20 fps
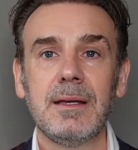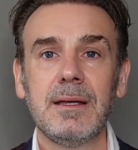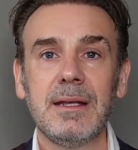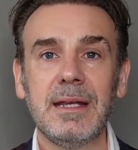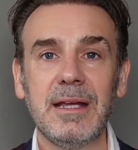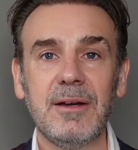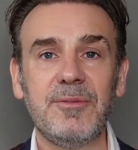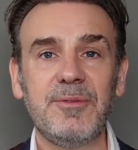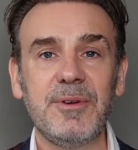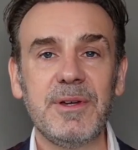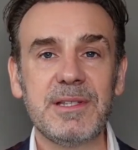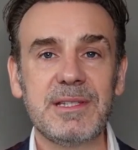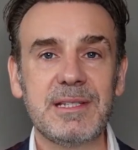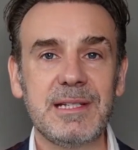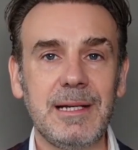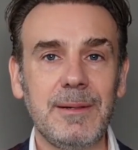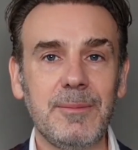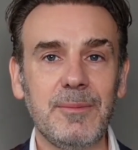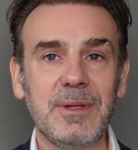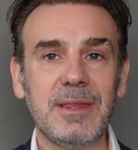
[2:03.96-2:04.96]
Now, first
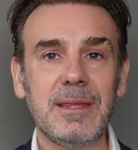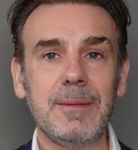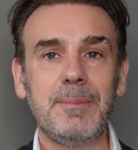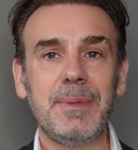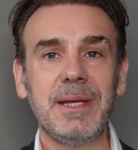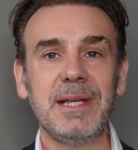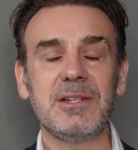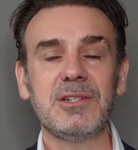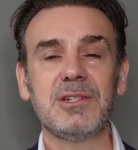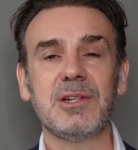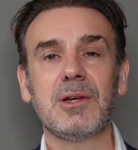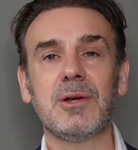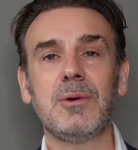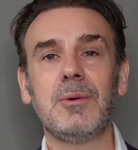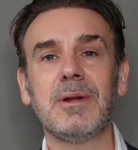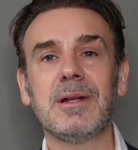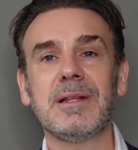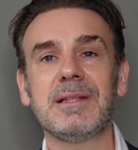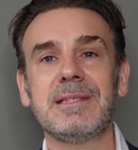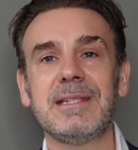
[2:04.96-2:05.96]
up with the picture
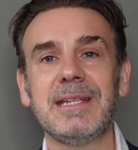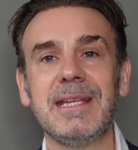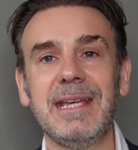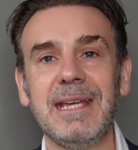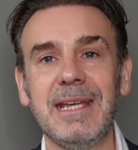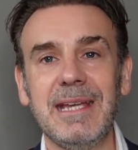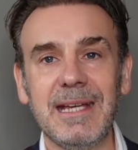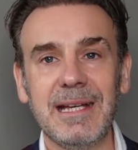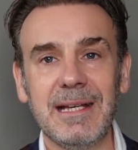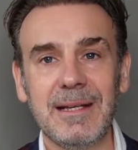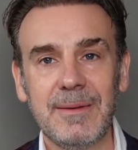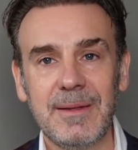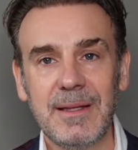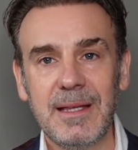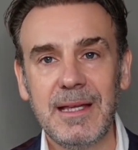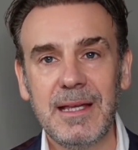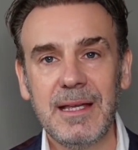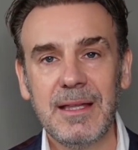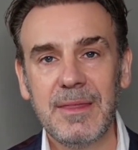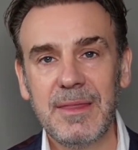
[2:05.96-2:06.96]
quality here.
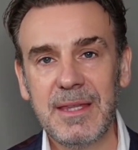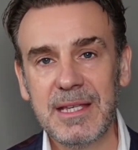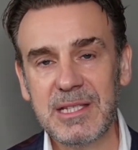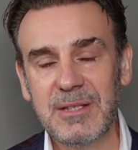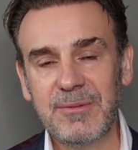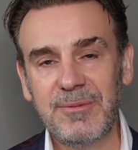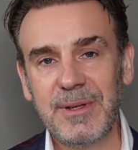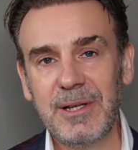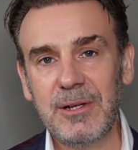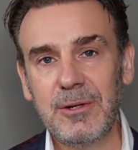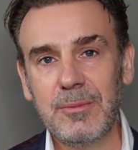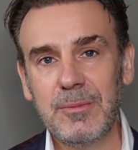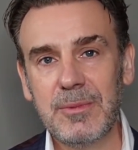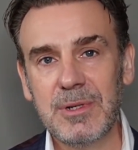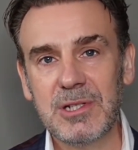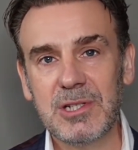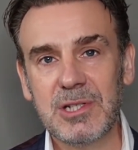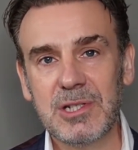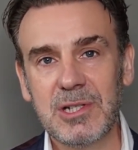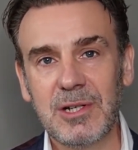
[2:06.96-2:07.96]
This film
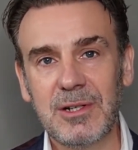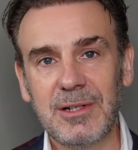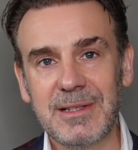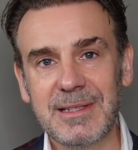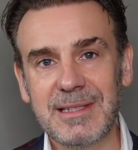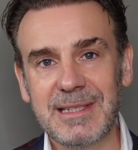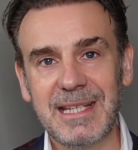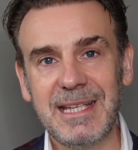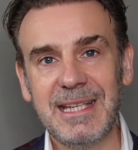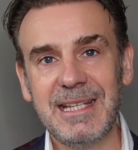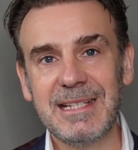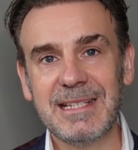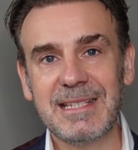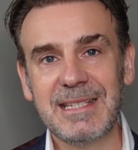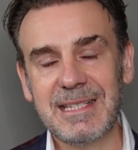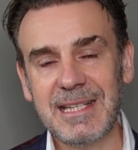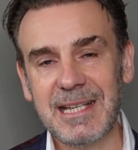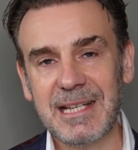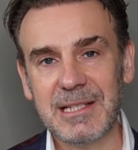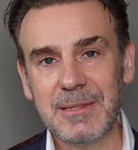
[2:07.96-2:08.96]
was shot in
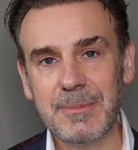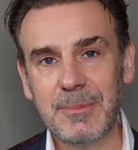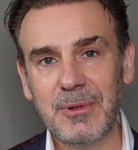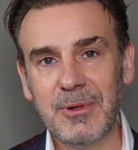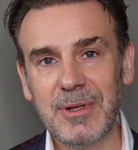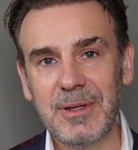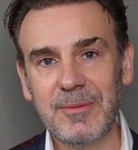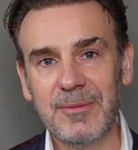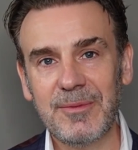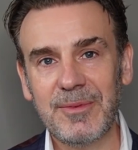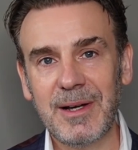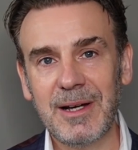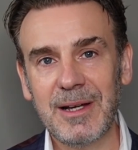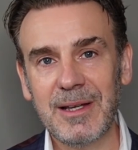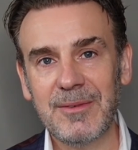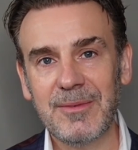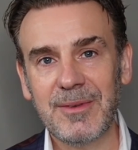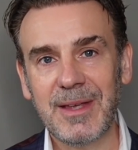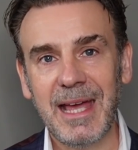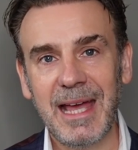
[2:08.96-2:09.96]

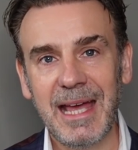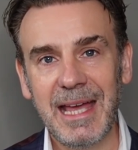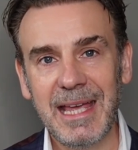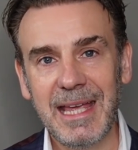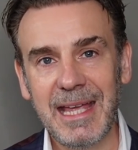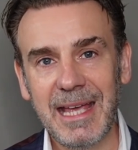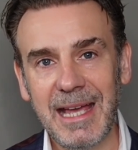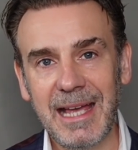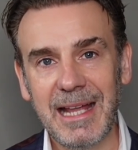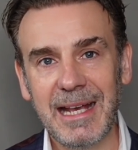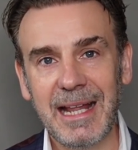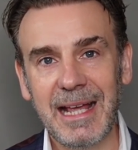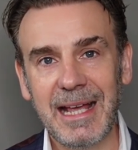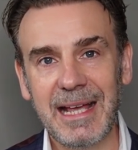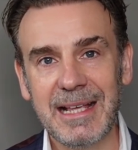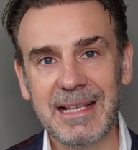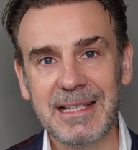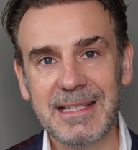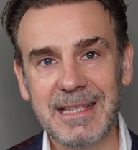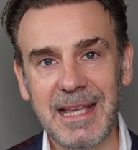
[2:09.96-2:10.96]
6.5K and
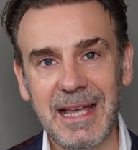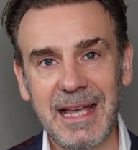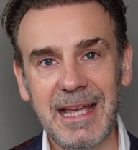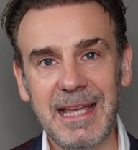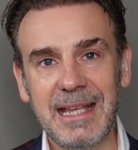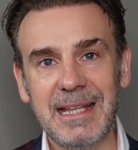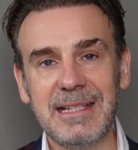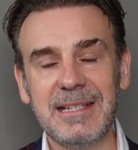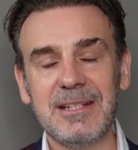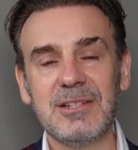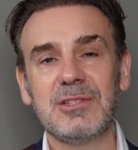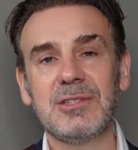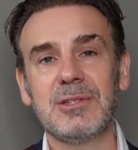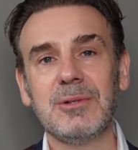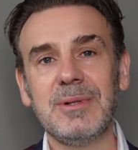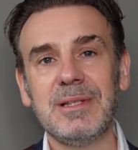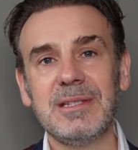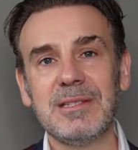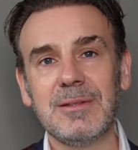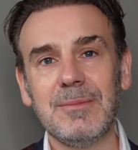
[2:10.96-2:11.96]
has a
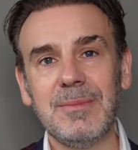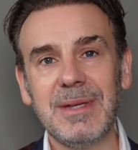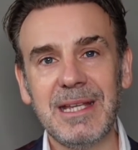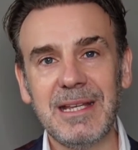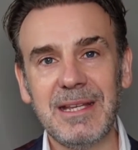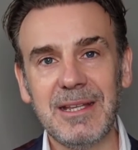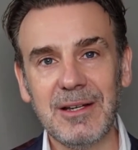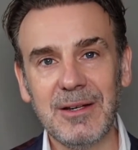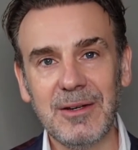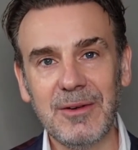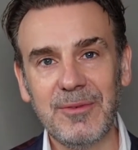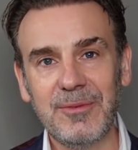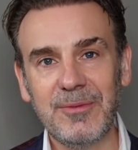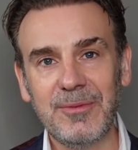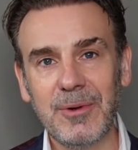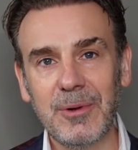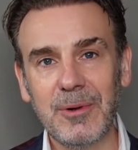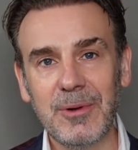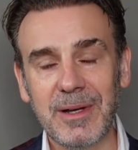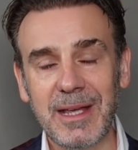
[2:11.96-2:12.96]
digital intermediate of
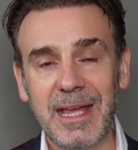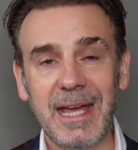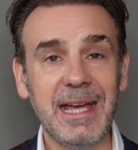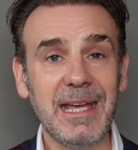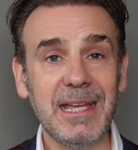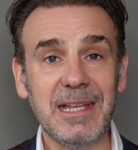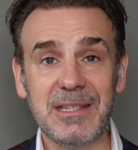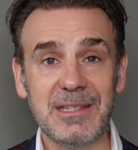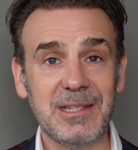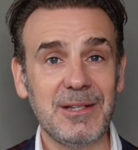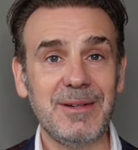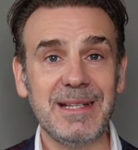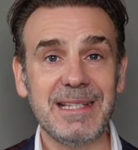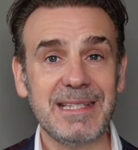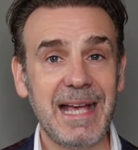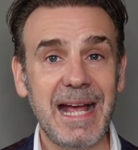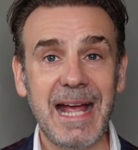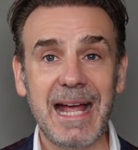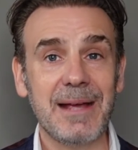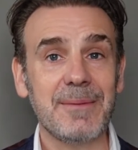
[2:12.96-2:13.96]
4K, so
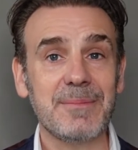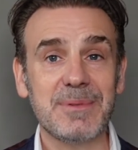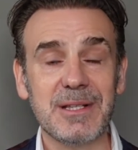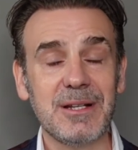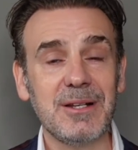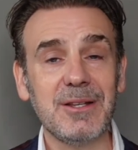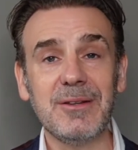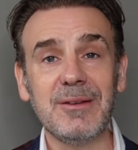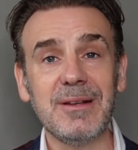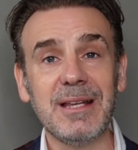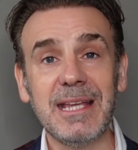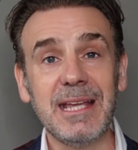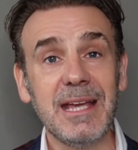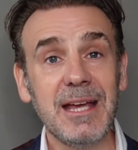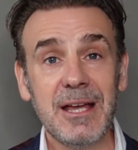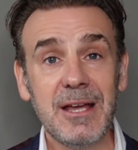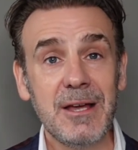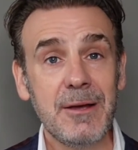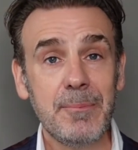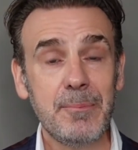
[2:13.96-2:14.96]
it's absolutely
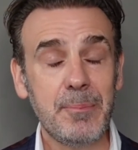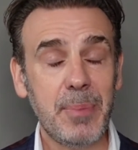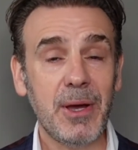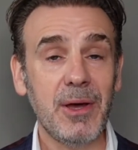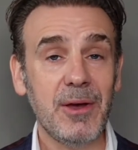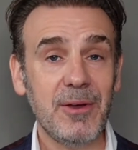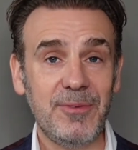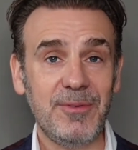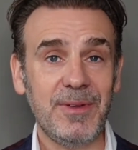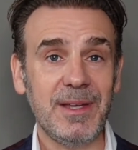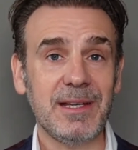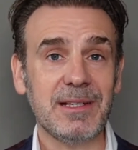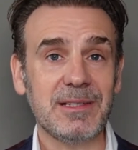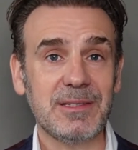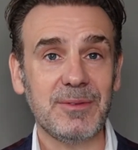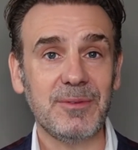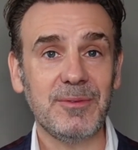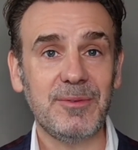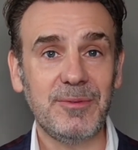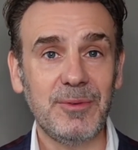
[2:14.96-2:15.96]

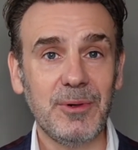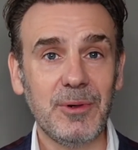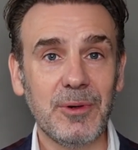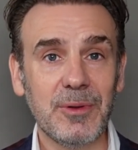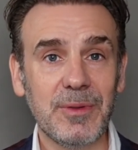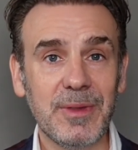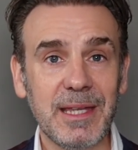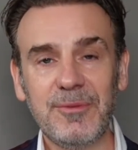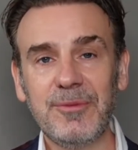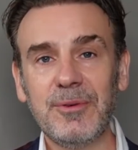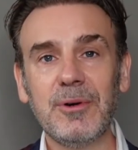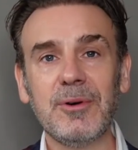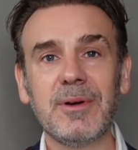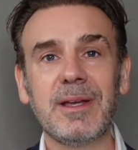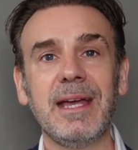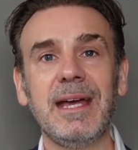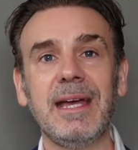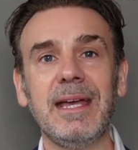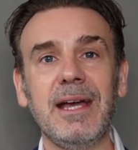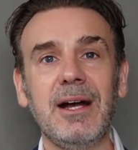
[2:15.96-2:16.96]
perfect for the
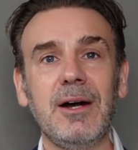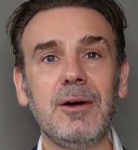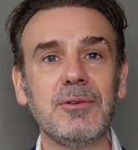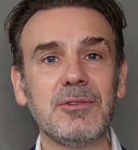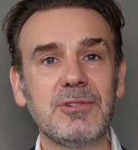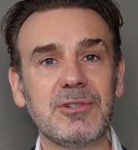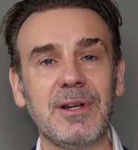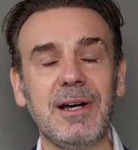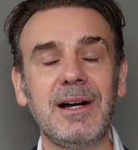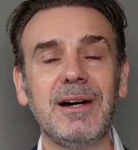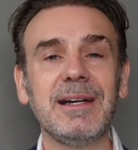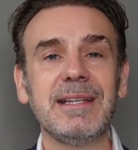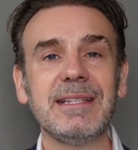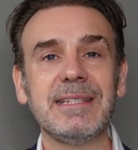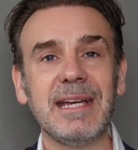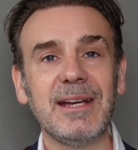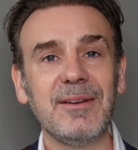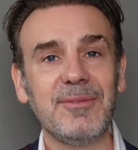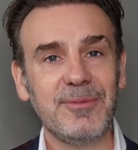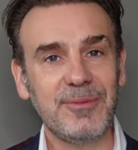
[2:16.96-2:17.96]
4K ultra high
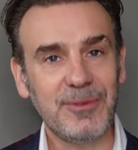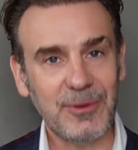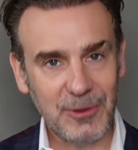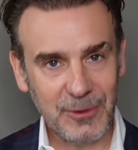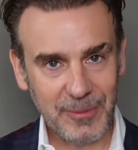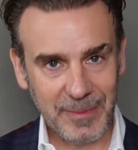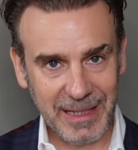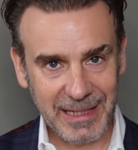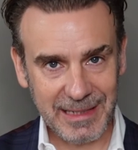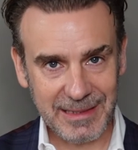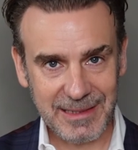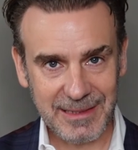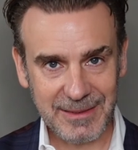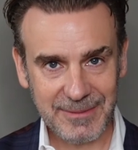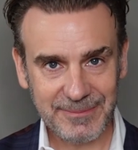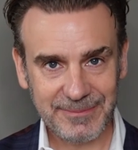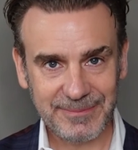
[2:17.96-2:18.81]
def format.